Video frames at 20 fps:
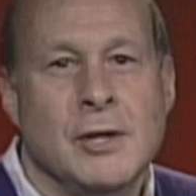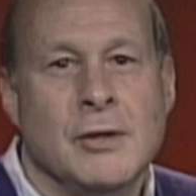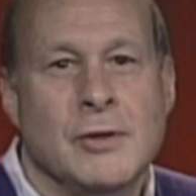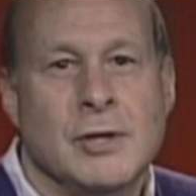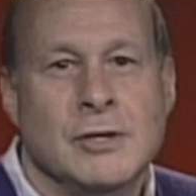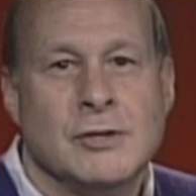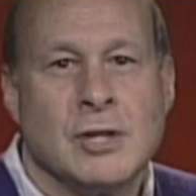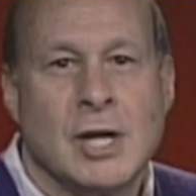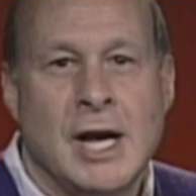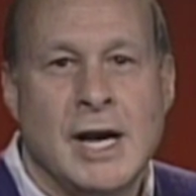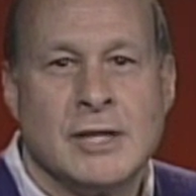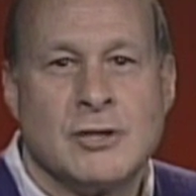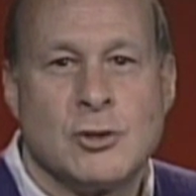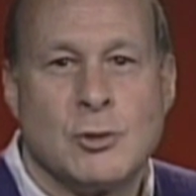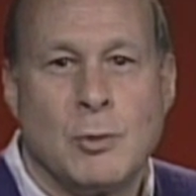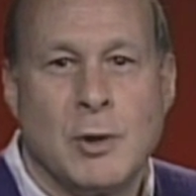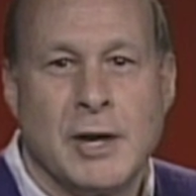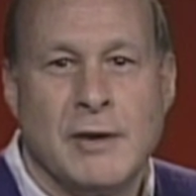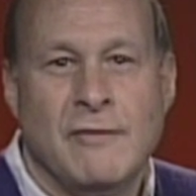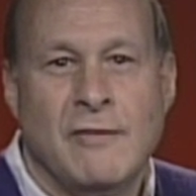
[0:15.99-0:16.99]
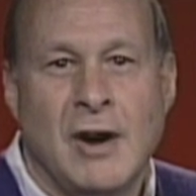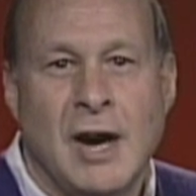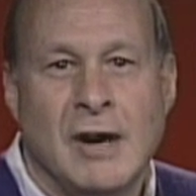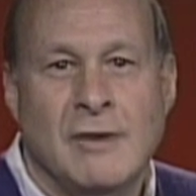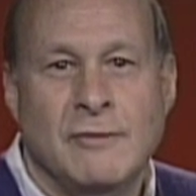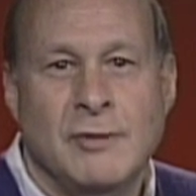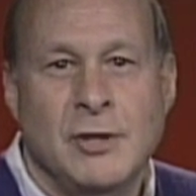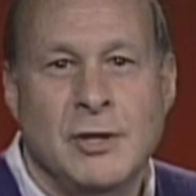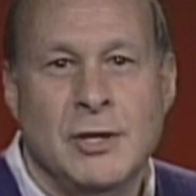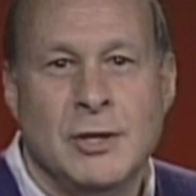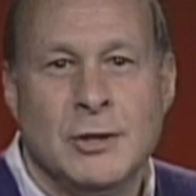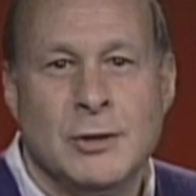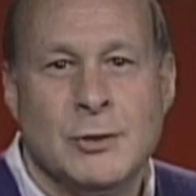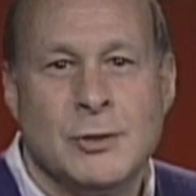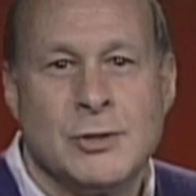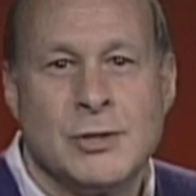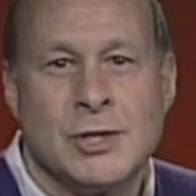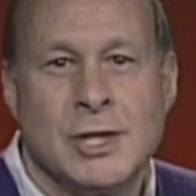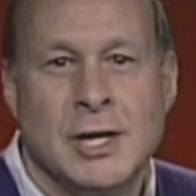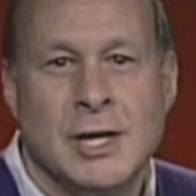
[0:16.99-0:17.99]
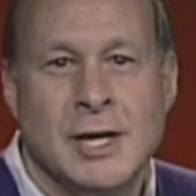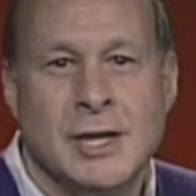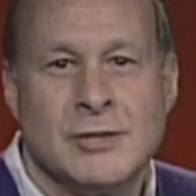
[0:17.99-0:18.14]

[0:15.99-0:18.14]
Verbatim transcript: these last twenty-five years uh,